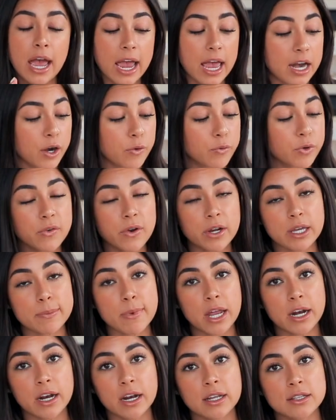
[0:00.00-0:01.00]
And I really
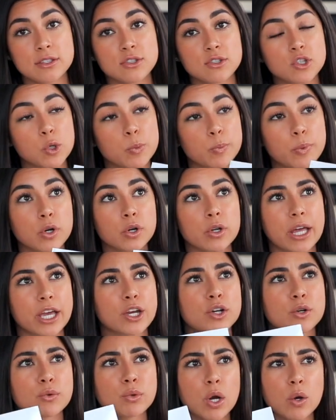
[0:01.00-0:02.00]
recommend it. It's super
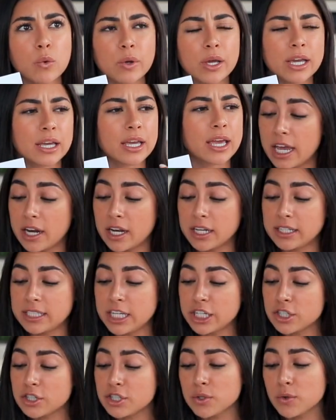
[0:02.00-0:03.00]
like growing and it
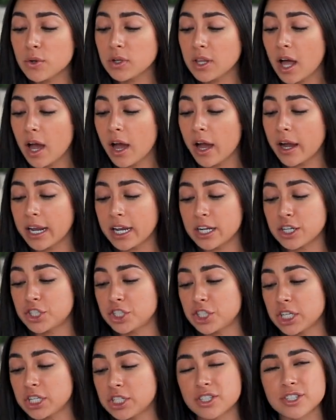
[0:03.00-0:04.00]
teaches you a lot, and
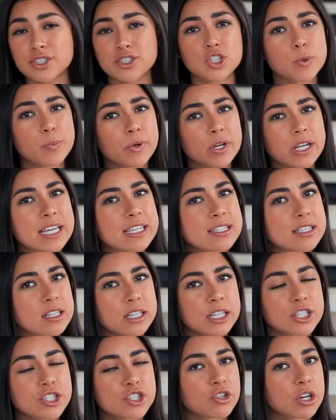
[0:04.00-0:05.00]
it's just super
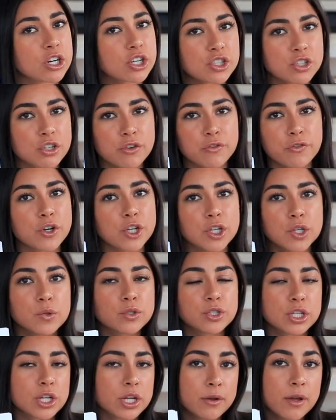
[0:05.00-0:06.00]
easily structured for you
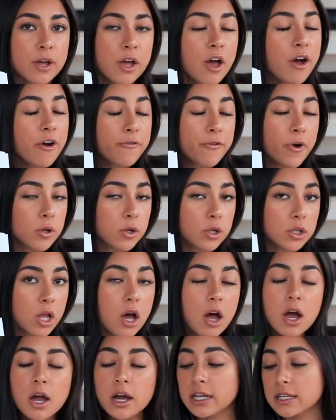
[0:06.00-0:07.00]
to follow
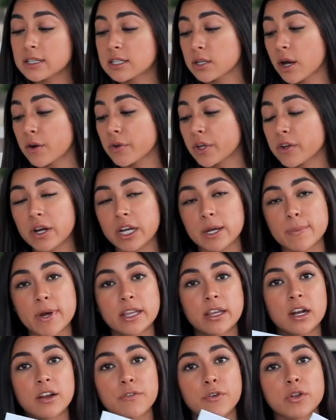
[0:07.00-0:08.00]
along. And so I really
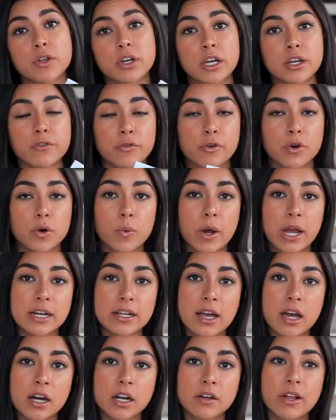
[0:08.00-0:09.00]
recommend that if you're looking for a way to
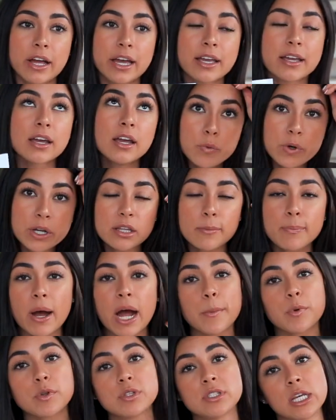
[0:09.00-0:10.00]
kind of like read the
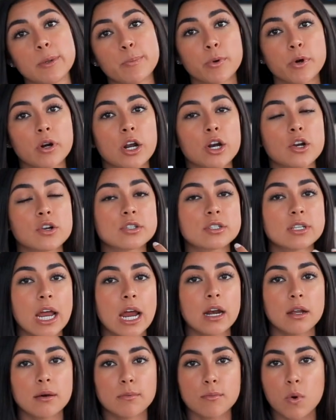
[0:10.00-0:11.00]
Bible deeper and
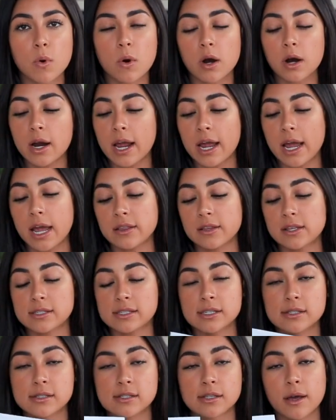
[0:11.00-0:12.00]
understand it more, and this
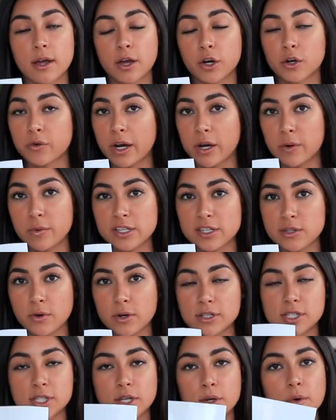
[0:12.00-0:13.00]
is a great
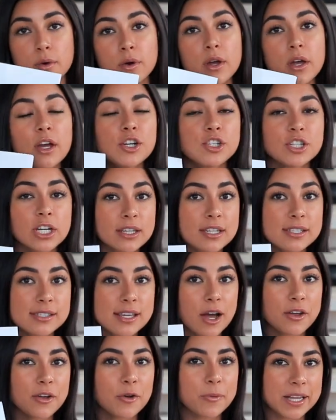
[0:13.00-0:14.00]
resource. So check this
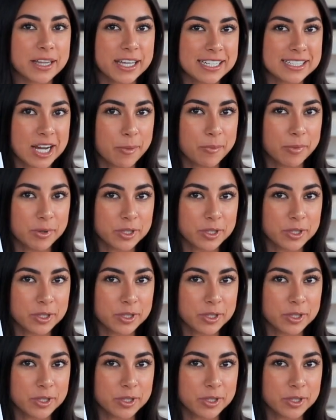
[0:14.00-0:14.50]
out, it'll be linked down